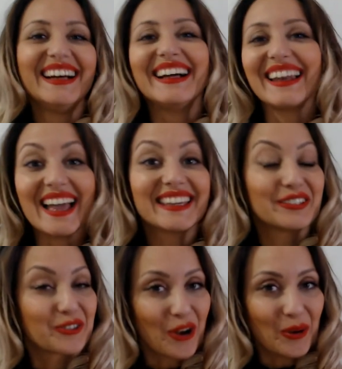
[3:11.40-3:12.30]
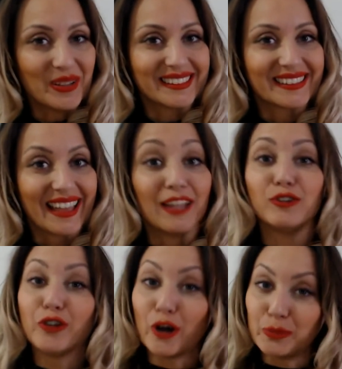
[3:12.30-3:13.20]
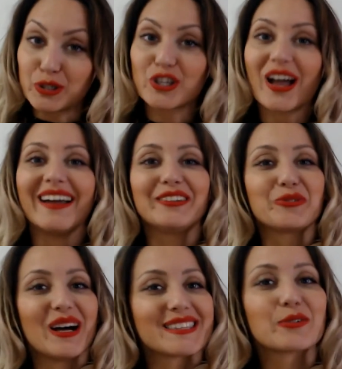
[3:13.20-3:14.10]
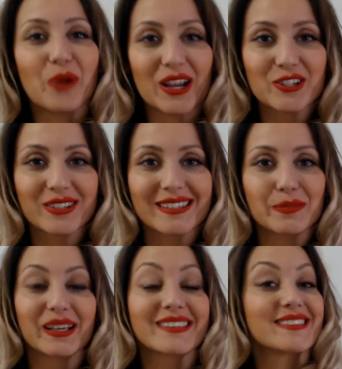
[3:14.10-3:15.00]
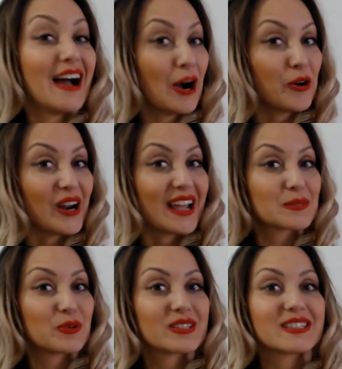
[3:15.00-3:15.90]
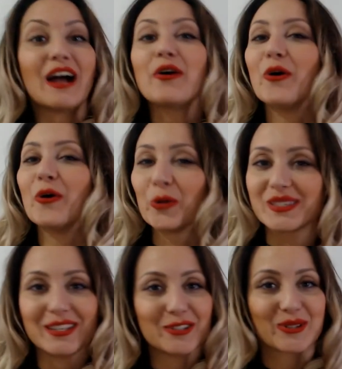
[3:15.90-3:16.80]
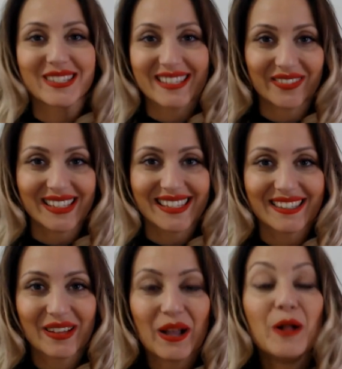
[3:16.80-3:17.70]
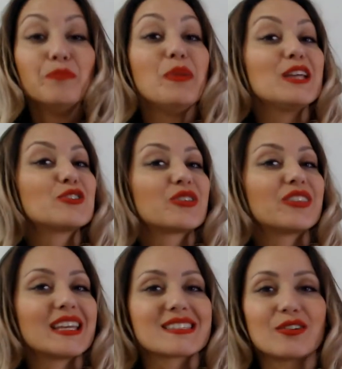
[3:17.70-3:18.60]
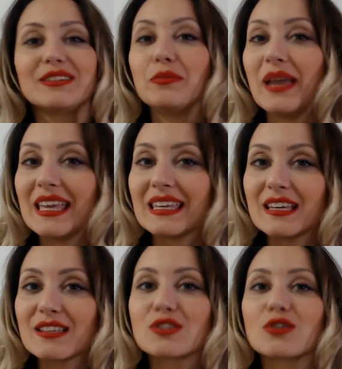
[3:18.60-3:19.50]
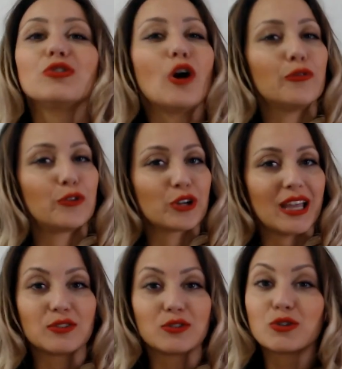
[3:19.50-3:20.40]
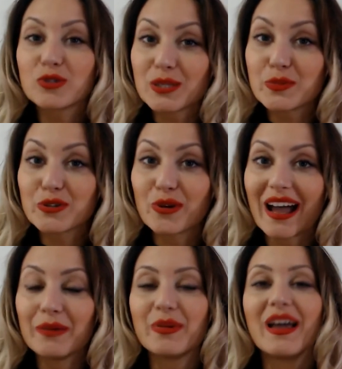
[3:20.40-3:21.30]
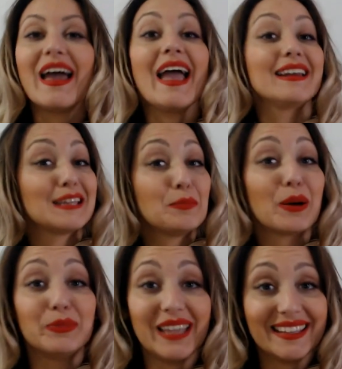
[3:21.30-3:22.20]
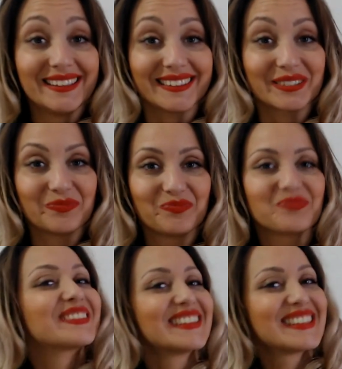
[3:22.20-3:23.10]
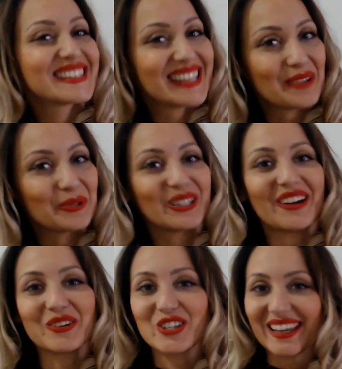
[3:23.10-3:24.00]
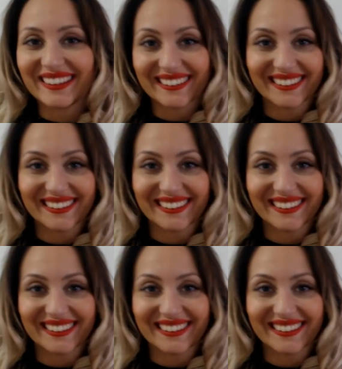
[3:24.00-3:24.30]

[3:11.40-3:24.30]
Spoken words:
Like and comment, and don't be shy to ask questions because our experts are always at your service. Major things are in the making, so don't forget to subscribe and keep updated. Stay with our channel.